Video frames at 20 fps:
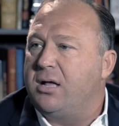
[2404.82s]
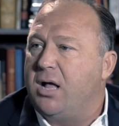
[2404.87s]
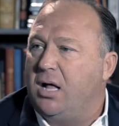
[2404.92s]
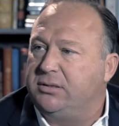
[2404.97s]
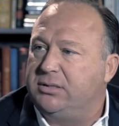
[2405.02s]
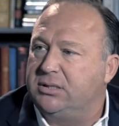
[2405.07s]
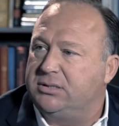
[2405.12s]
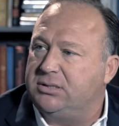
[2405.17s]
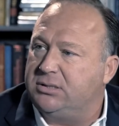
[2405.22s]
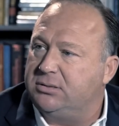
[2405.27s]

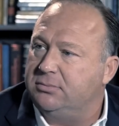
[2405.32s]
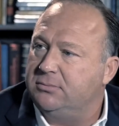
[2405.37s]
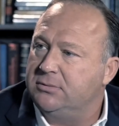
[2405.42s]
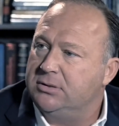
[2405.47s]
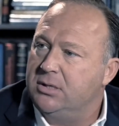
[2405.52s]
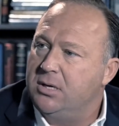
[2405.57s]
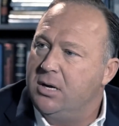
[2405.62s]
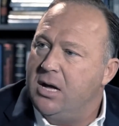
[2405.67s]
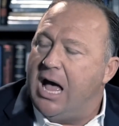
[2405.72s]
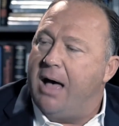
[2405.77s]
cultist.
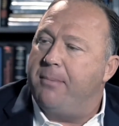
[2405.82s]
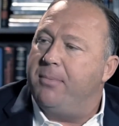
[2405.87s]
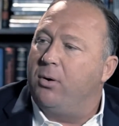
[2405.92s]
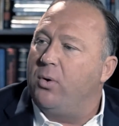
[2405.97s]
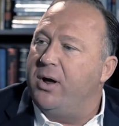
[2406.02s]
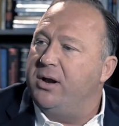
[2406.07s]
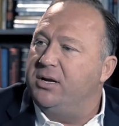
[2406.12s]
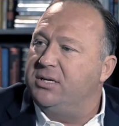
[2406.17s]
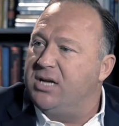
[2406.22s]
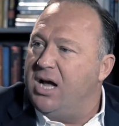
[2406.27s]
I'm a
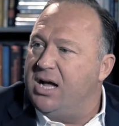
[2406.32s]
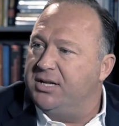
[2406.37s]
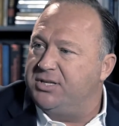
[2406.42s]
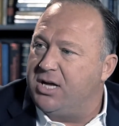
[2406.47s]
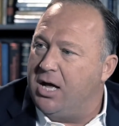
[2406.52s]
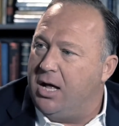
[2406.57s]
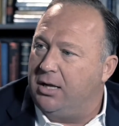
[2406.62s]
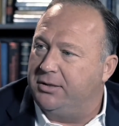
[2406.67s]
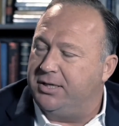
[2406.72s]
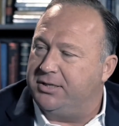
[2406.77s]
Renaissance
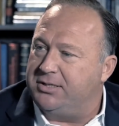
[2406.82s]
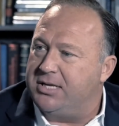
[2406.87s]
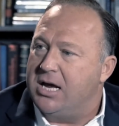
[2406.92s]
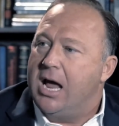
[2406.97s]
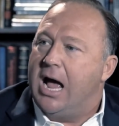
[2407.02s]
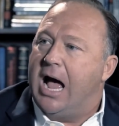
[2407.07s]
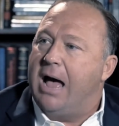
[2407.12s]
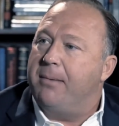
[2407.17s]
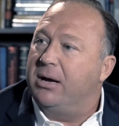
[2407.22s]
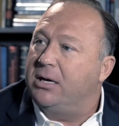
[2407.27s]
cultist.
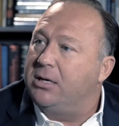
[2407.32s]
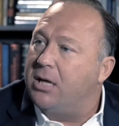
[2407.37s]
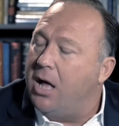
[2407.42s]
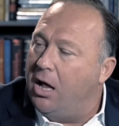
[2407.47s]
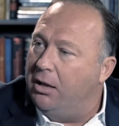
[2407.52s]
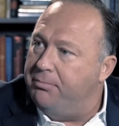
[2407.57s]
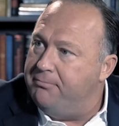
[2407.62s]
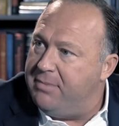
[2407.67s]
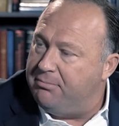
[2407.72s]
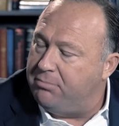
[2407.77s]
I'm a
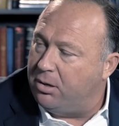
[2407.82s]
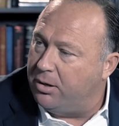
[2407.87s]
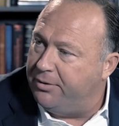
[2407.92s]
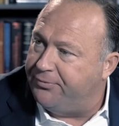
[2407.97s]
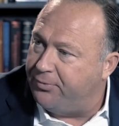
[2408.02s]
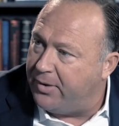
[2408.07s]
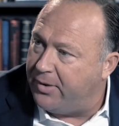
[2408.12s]
cult member of